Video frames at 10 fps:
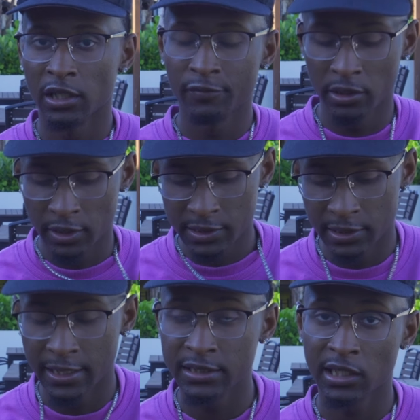with another video. And
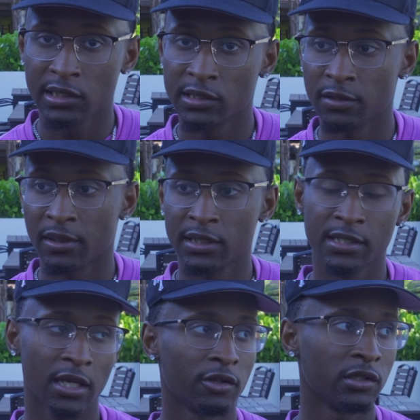today, as y'all can see by the
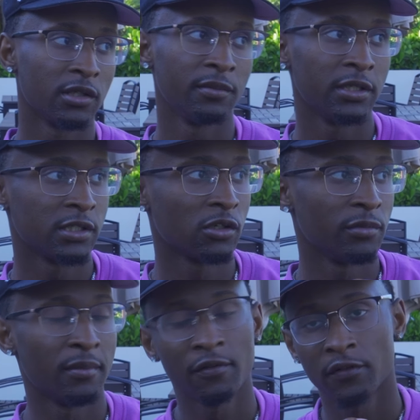title and the thumbnail, this is
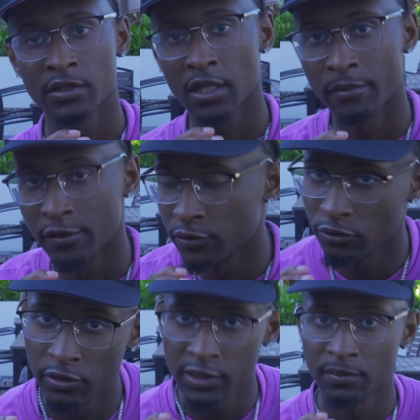gonna be my first time ever
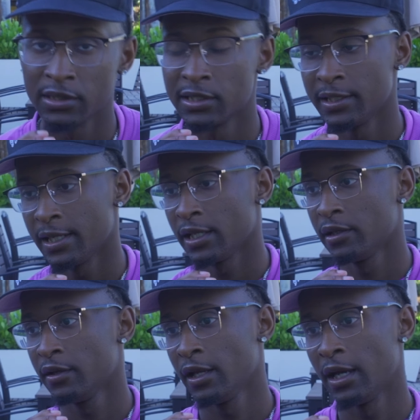doing this. But today,
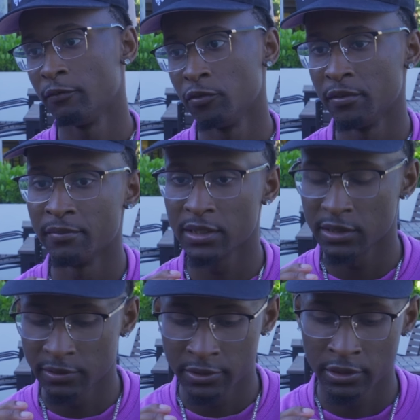I will be
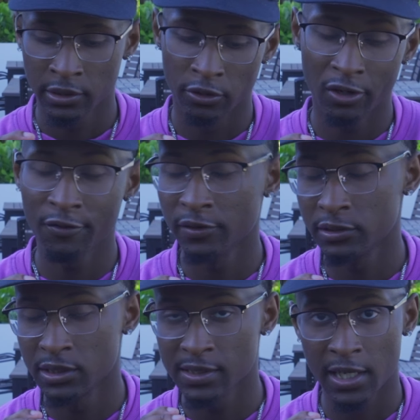mixing
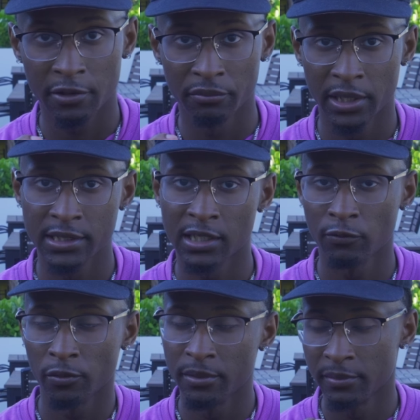graphic designer brands and I
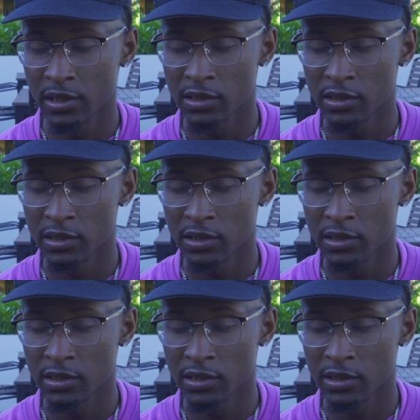will be